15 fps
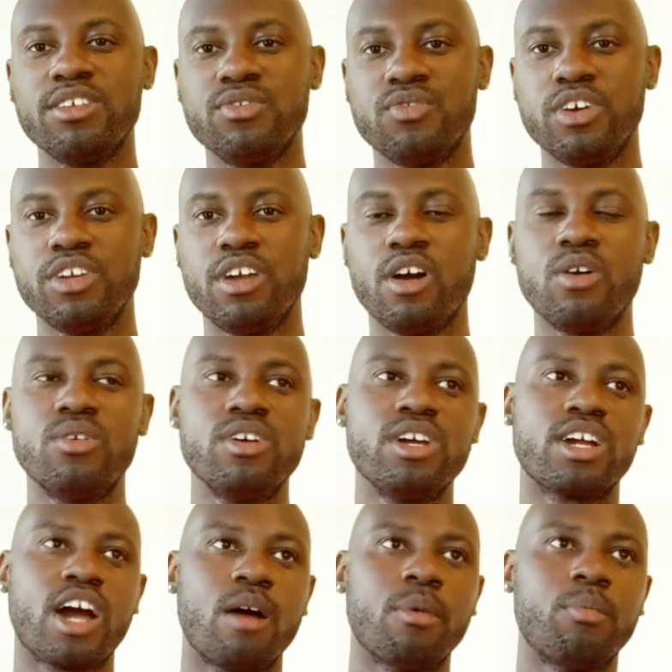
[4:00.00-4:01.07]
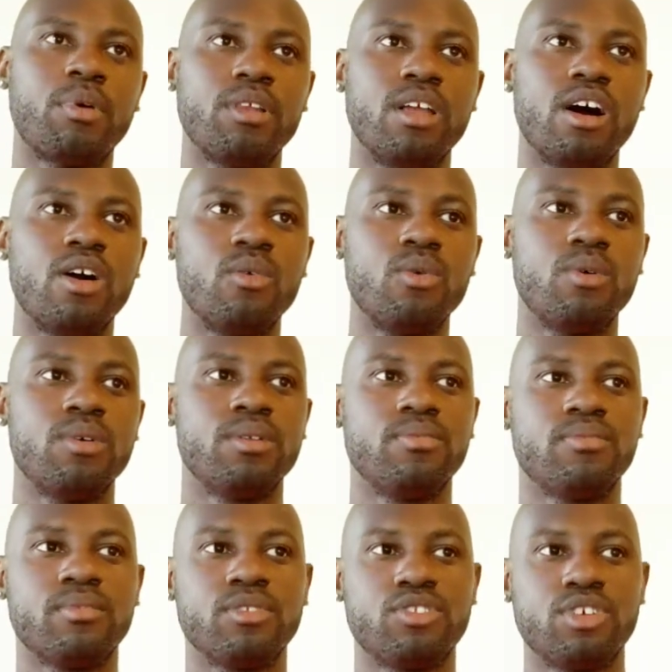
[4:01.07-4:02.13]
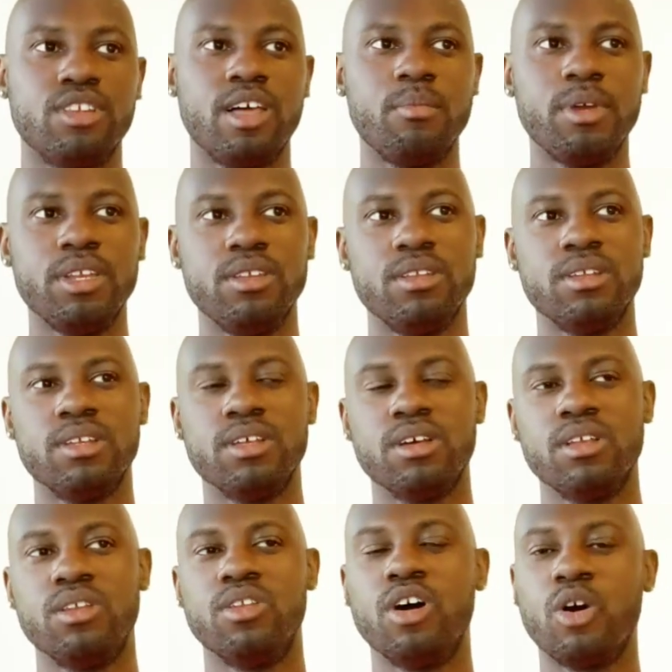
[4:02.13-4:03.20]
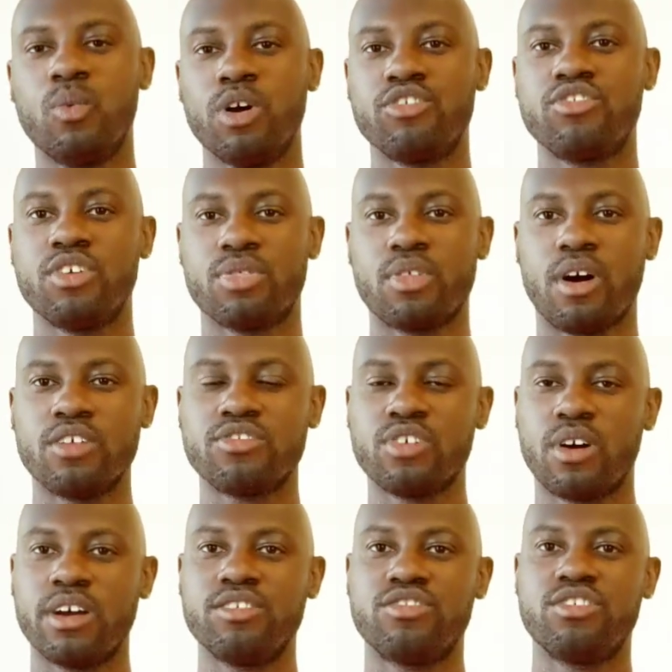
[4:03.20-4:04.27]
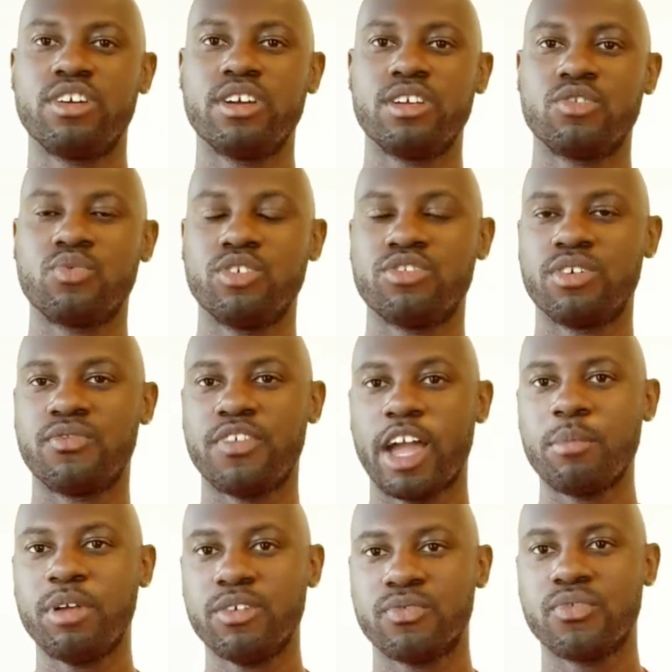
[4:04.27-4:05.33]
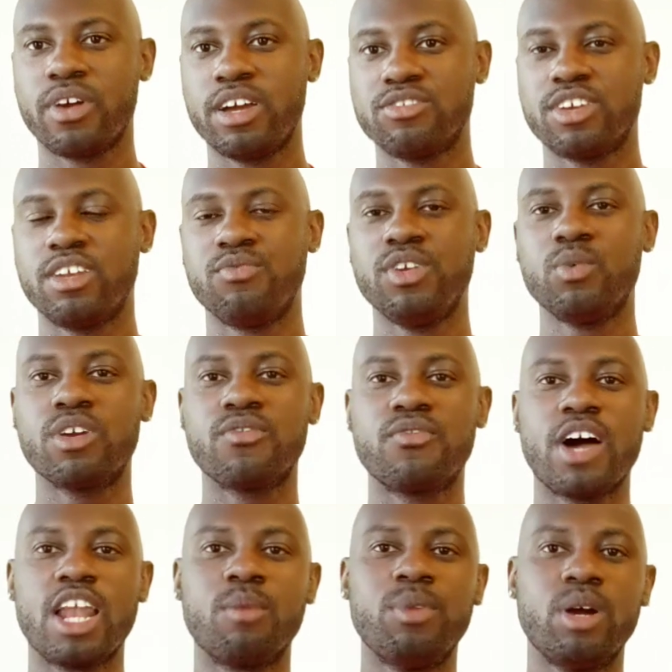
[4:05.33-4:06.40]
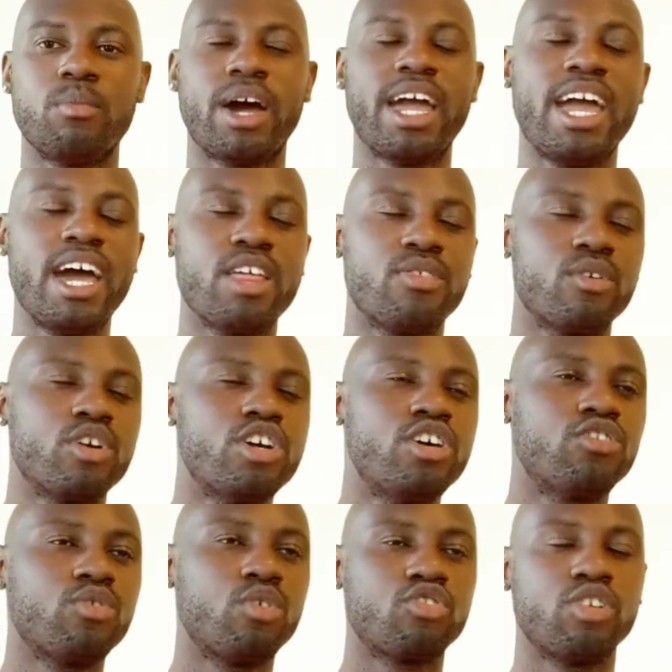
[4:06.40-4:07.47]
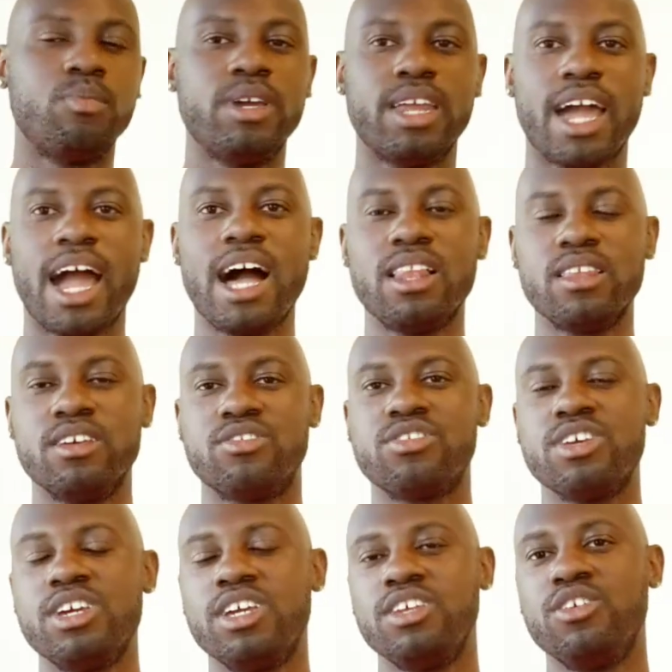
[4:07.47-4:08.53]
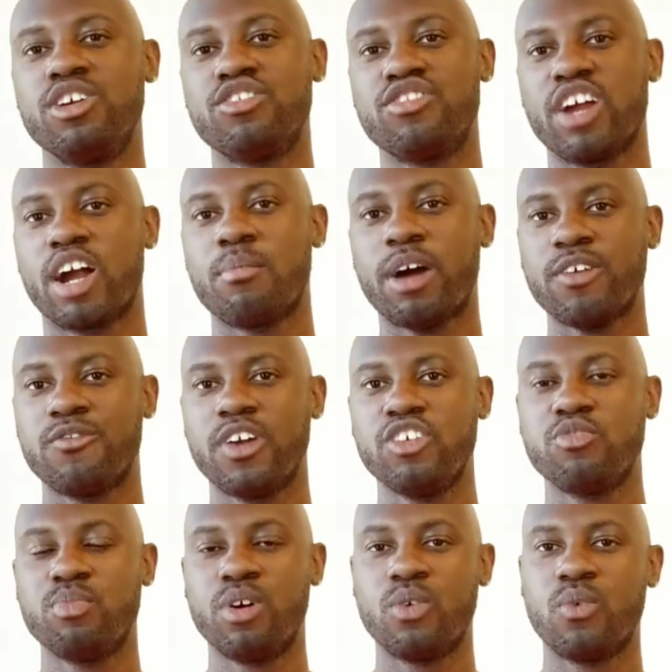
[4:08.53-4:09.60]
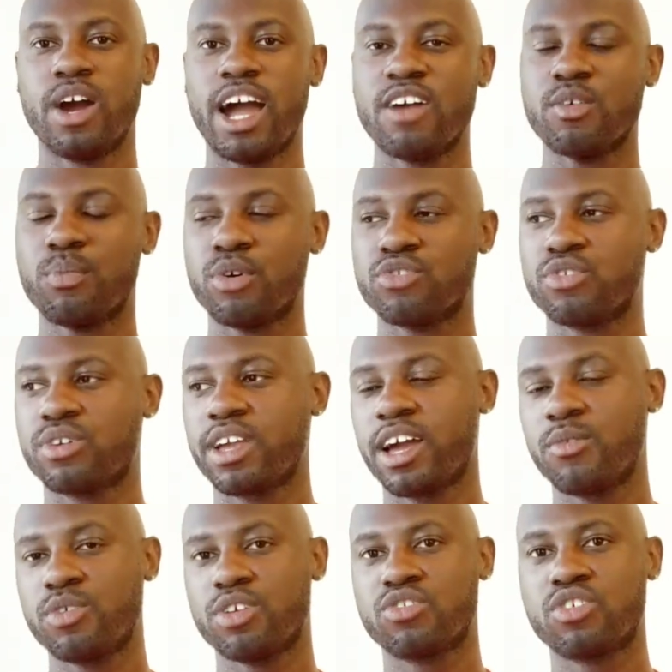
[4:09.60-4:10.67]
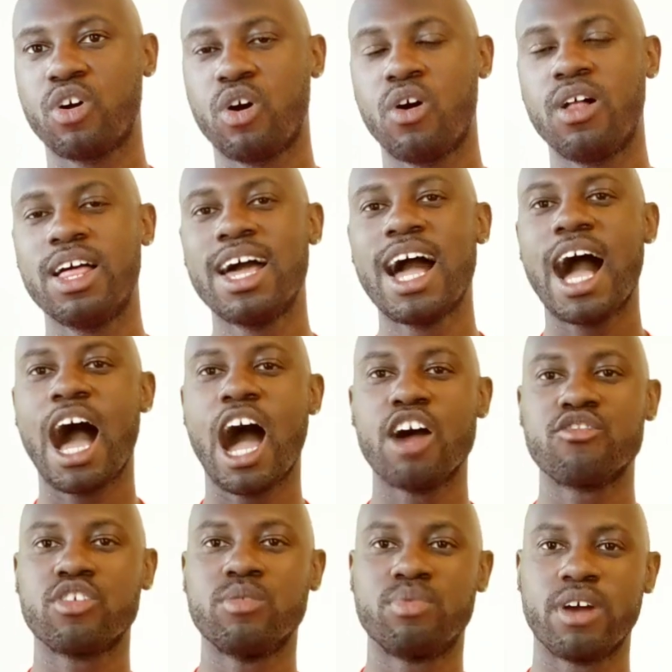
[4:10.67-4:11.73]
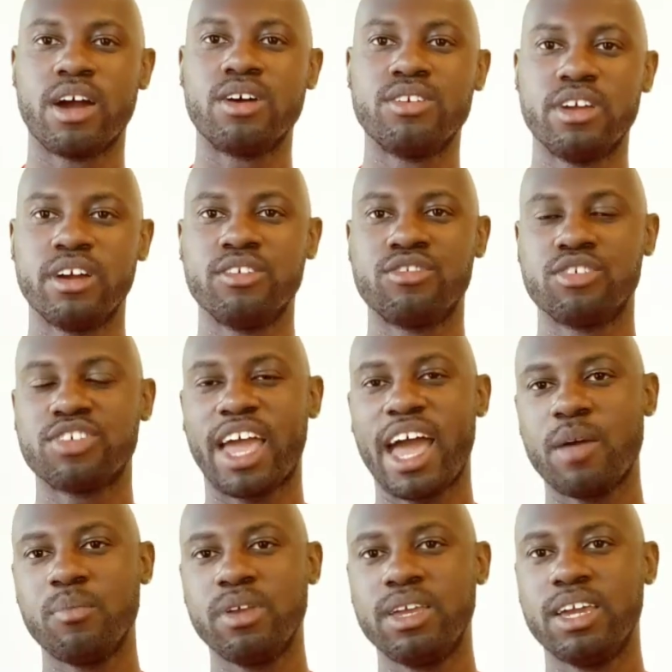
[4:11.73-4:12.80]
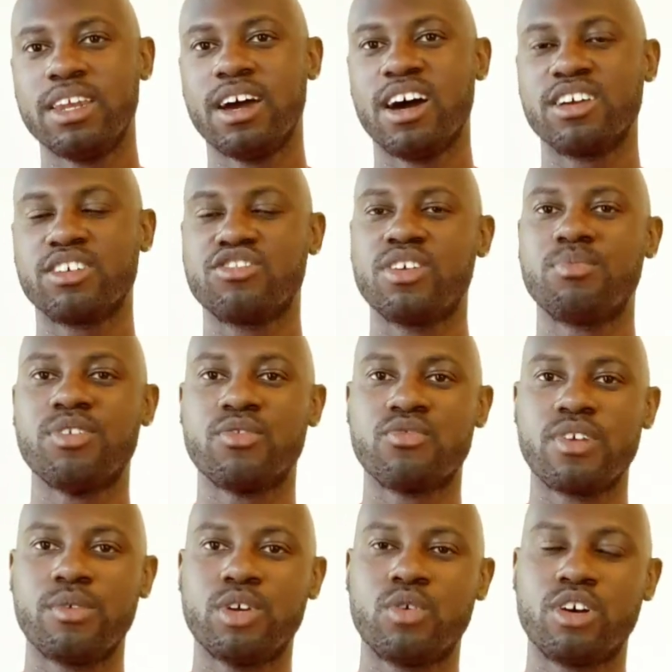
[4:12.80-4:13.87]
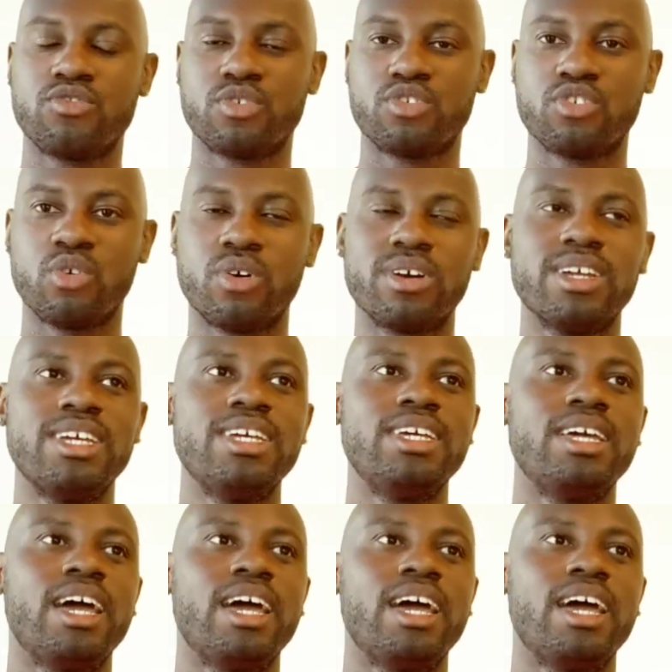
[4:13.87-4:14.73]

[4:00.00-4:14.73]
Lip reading: like this video, comment below to let me know what your thoughts are, and share this with your family and friends. And if you want to follow me on my other social media outlets, you can check out my Facebook, where I have a personal account for this called Andre Brown there. Just add me and I'll accept your friend request for sure.